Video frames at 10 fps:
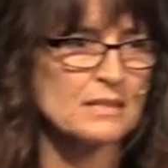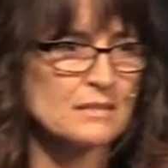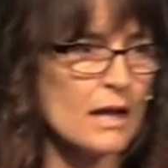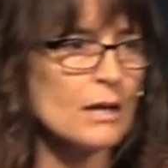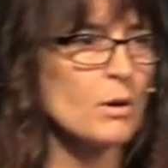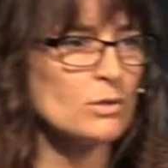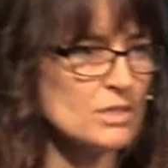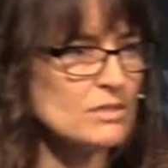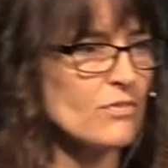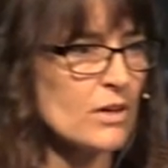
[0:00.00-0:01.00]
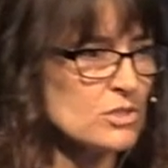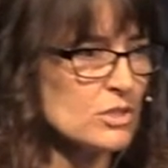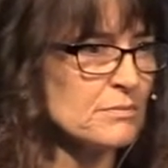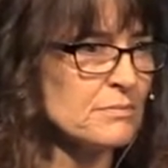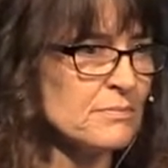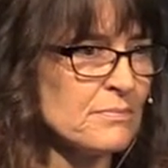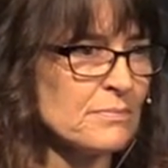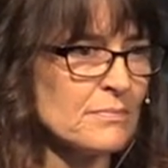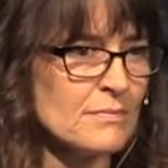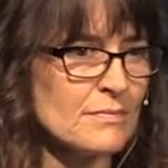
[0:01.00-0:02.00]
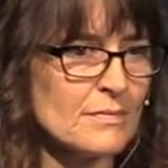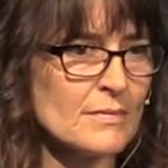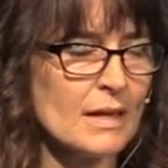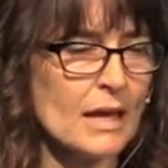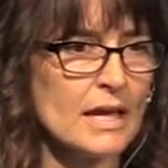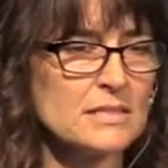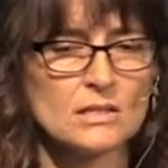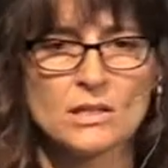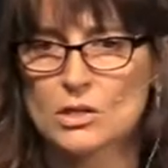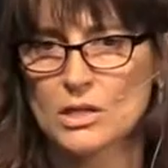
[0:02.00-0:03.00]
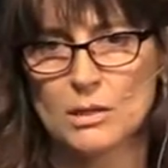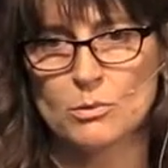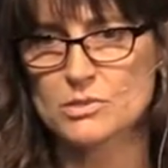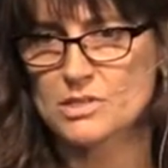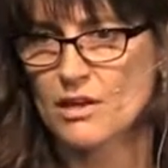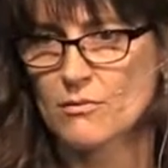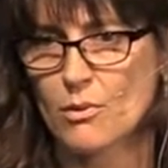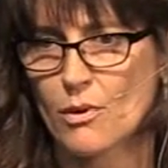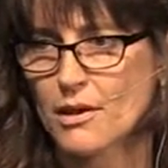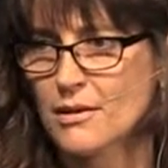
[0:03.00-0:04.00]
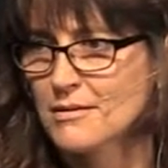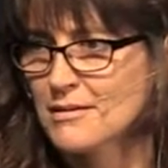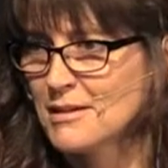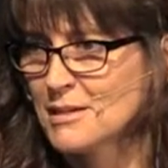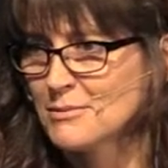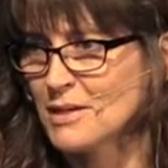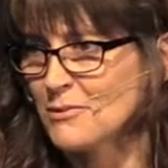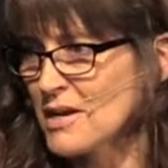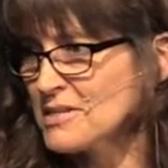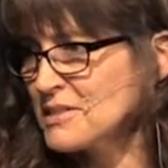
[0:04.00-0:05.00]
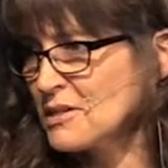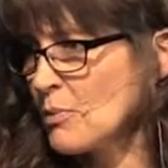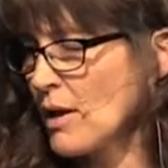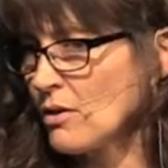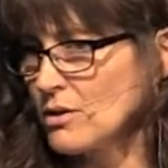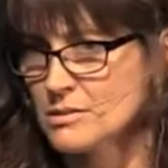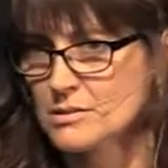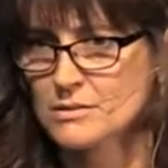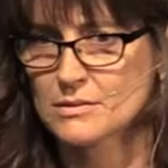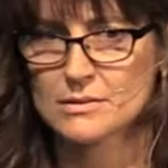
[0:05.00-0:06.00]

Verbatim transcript: Talk about dysfunction. He's a little Hebrew slave boy being raised in a palace